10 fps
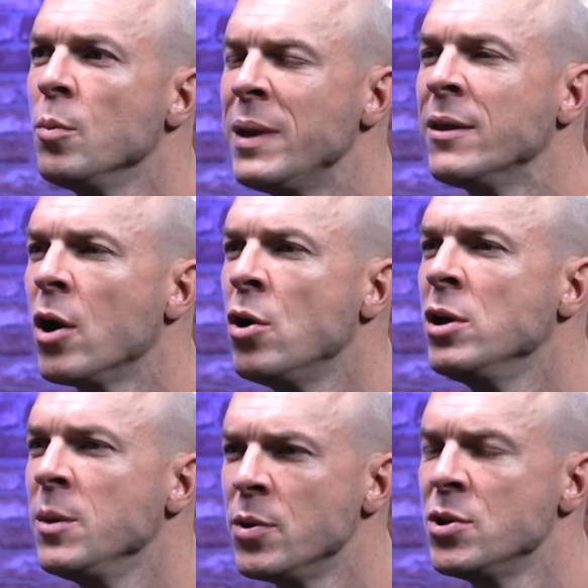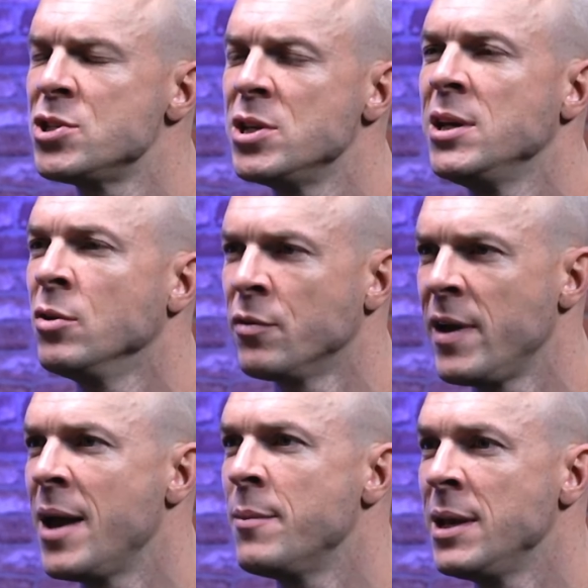being the only person in your
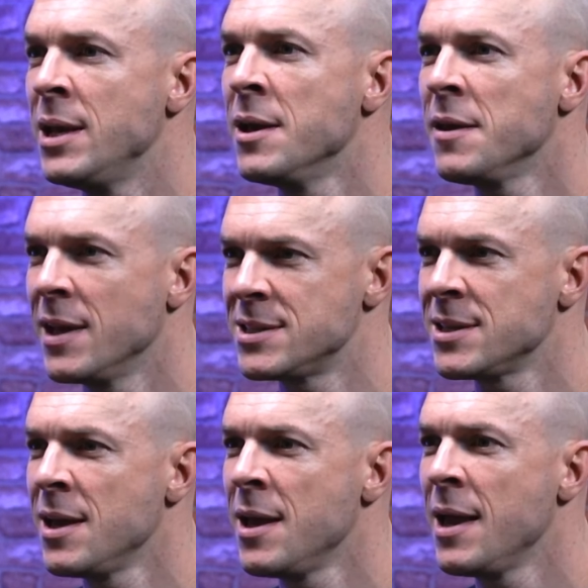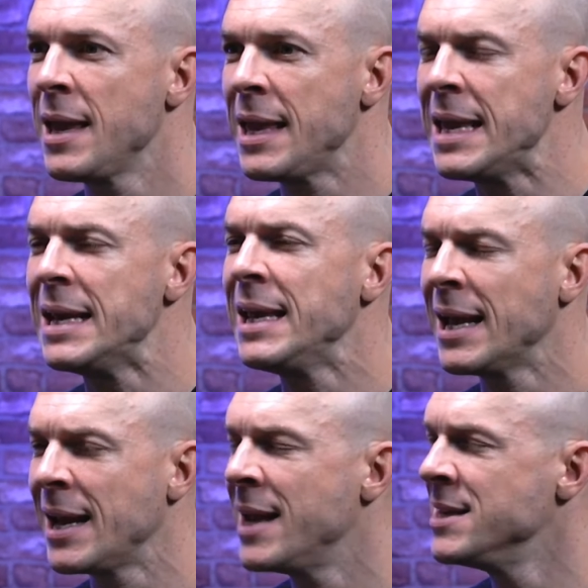family that's healing and
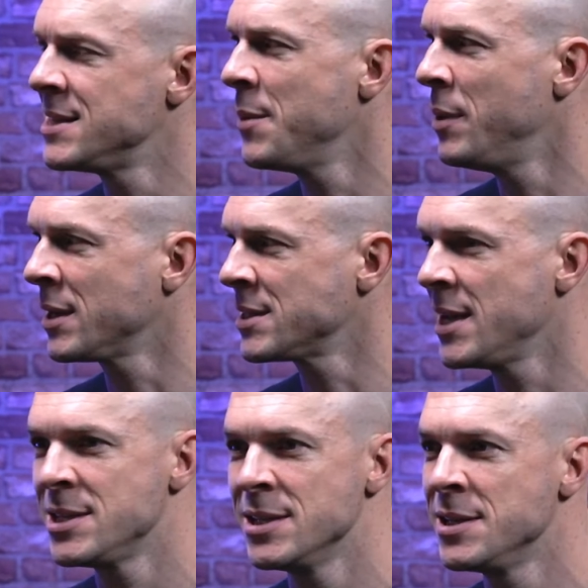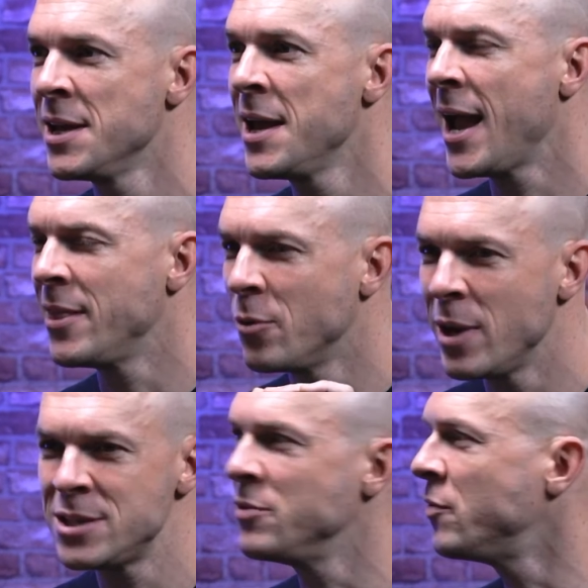unsubluxated and the
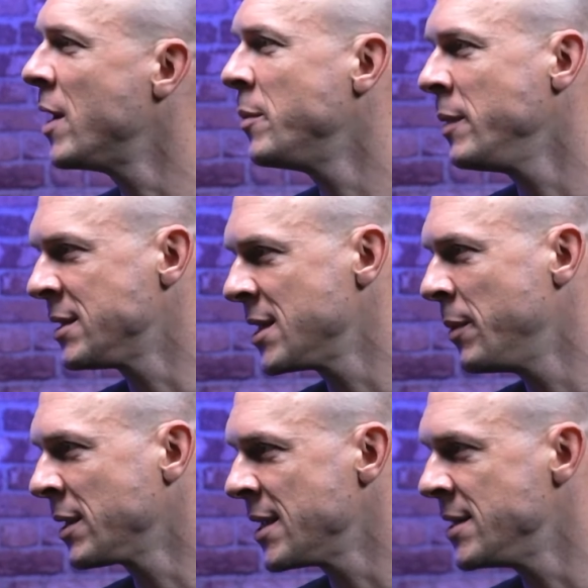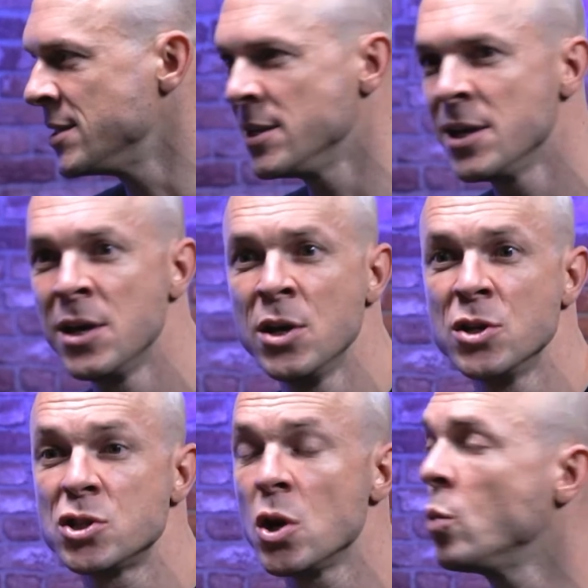rest of your family being subluxated.
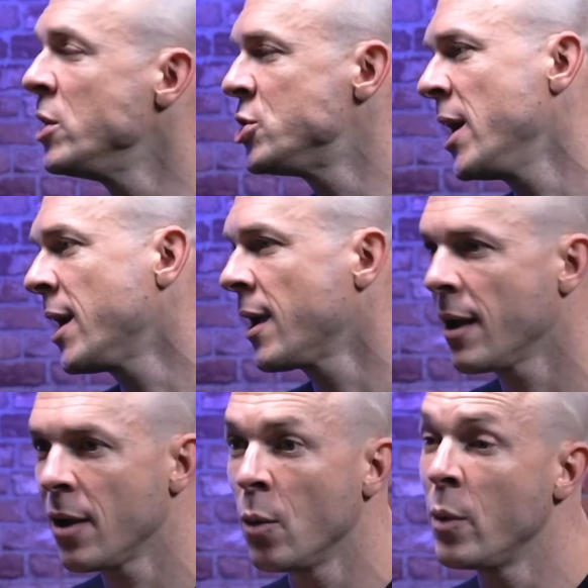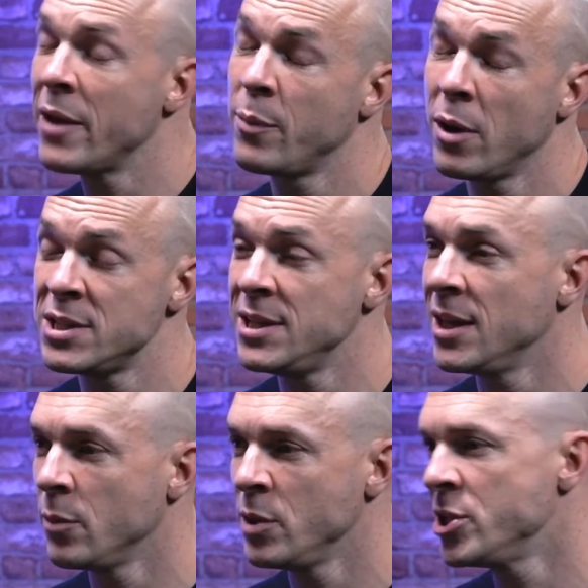So we check, we have policy here that
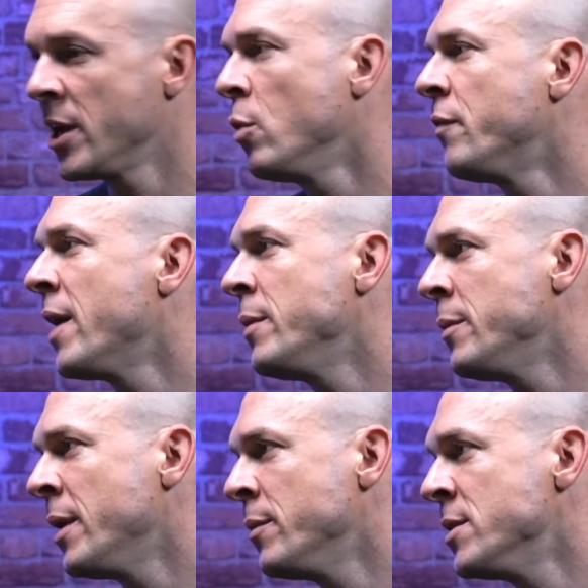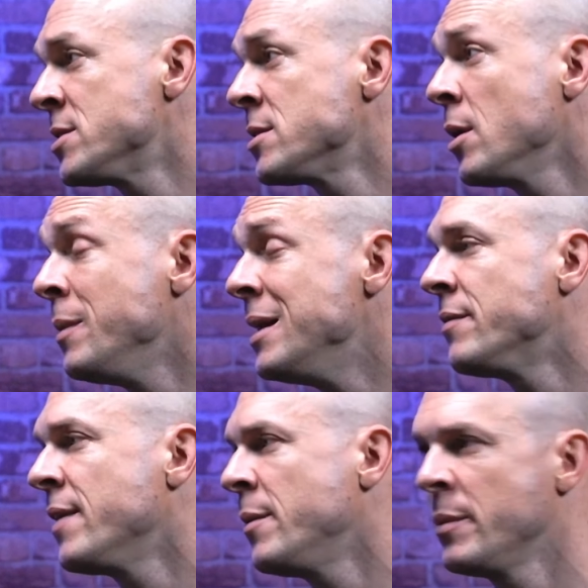we check all family members, immediate
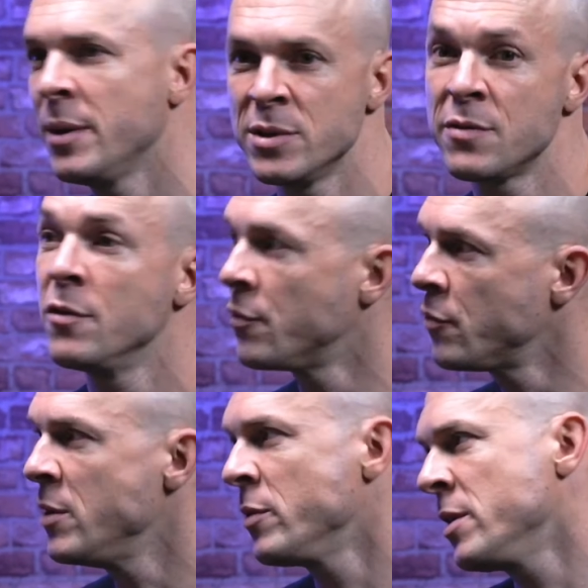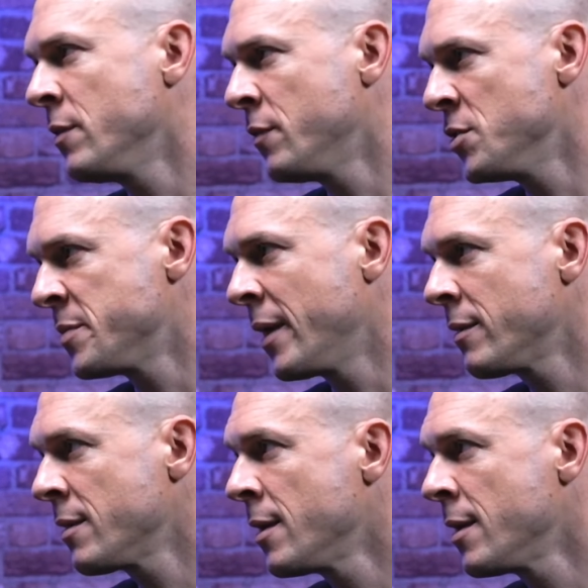family members for free within the first month.